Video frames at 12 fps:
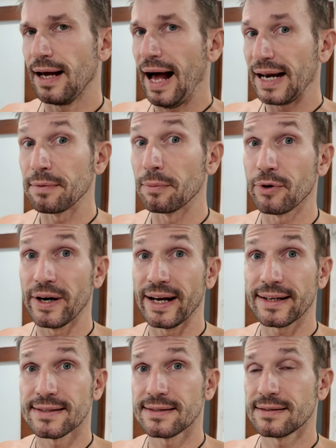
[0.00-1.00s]
animal
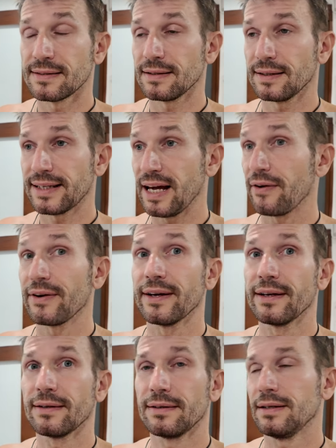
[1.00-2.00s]
products carry
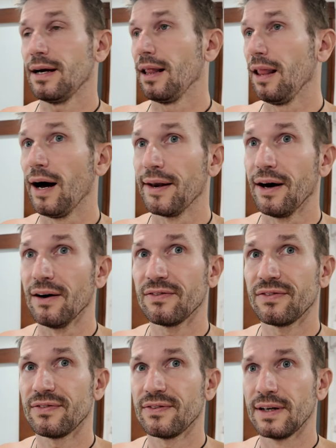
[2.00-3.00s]
a lot
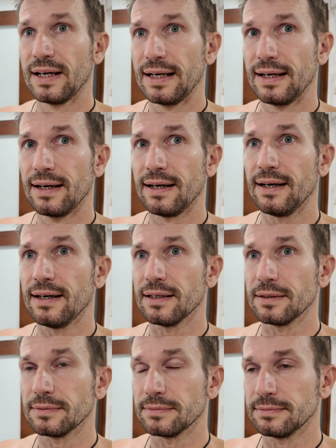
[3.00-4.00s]
of
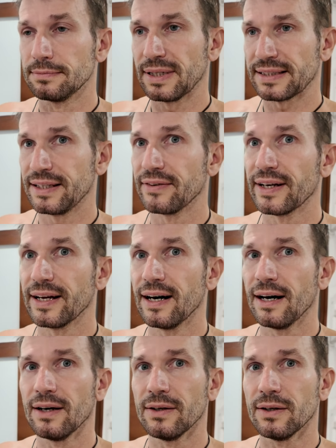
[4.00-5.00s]
um,
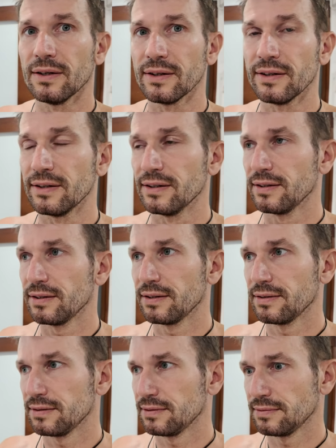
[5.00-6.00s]
bacteria or
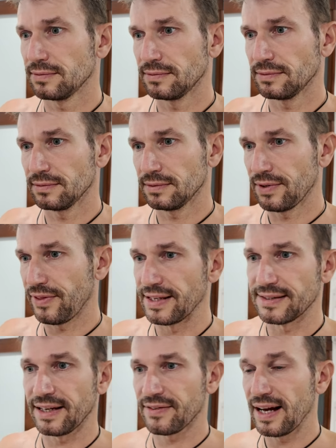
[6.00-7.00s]

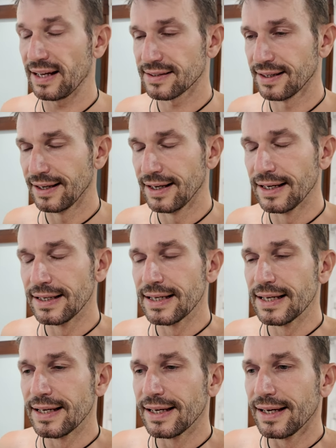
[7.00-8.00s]
things like that.
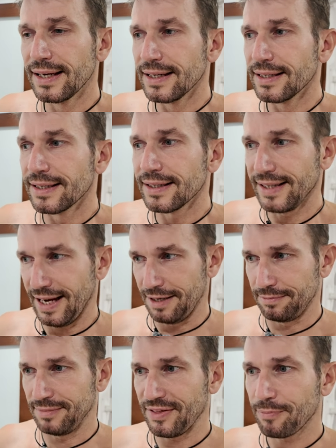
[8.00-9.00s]

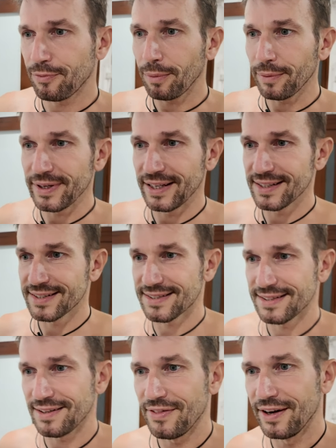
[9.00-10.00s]
Yeah, but the problem
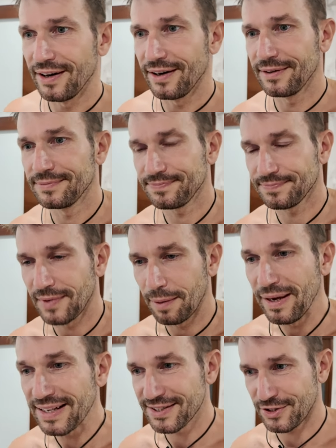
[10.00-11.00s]
is the
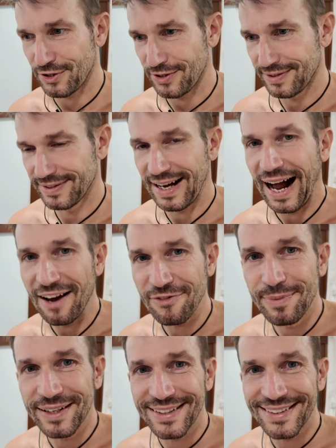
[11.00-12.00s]
mixture.
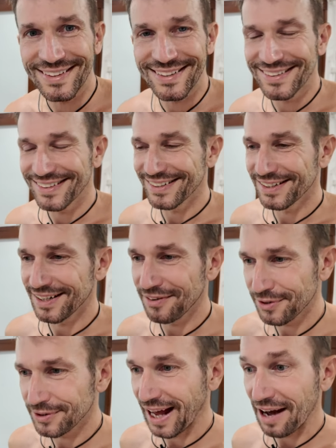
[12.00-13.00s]
I've been, a
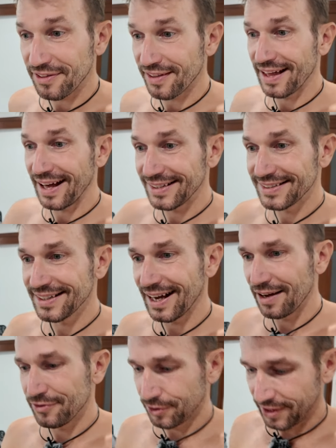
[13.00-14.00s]
few, after that,
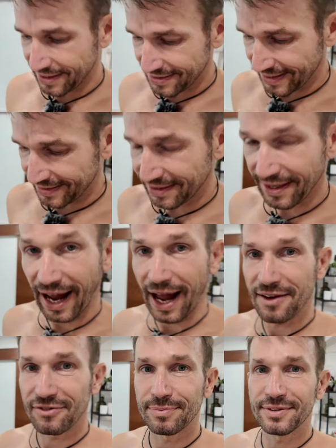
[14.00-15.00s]
a few days later,
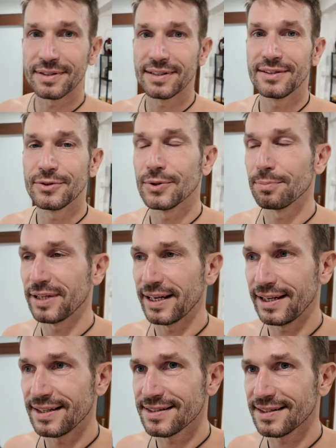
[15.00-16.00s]
I've been to a
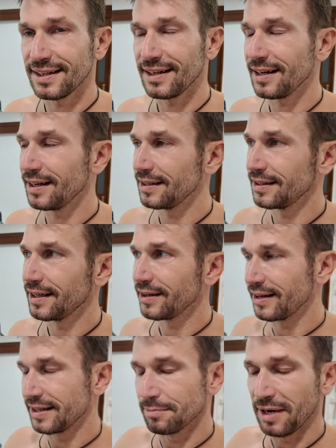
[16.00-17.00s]
place
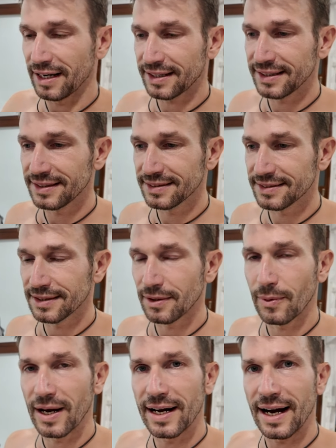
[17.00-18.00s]
here at the market
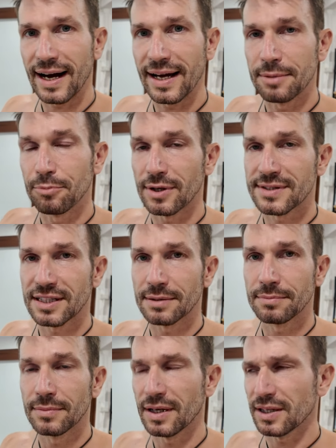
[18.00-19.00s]
where I bought
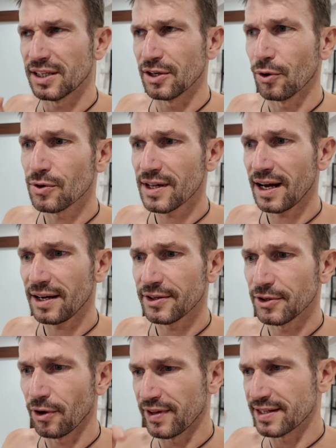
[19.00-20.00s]
some gyoza,
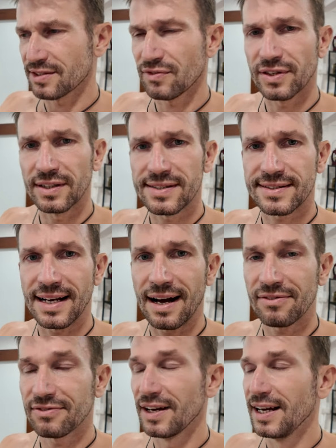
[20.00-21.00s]
you know, this filled
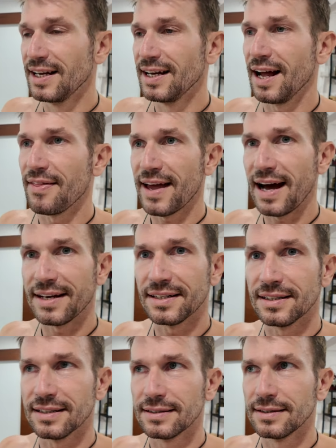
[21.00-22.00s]
stuff, and they had
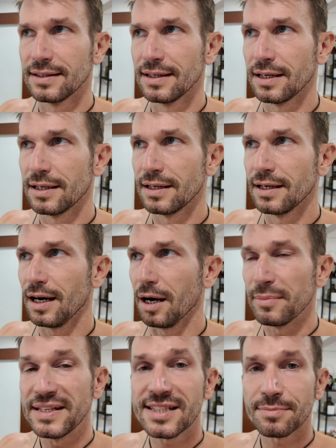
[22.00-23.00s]
a, a
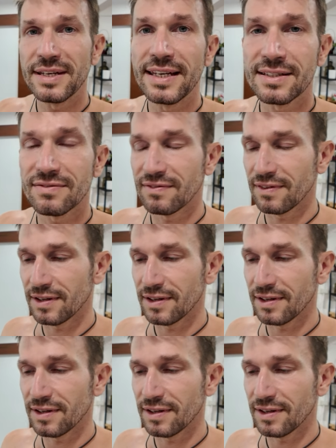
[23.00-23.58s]
minced meat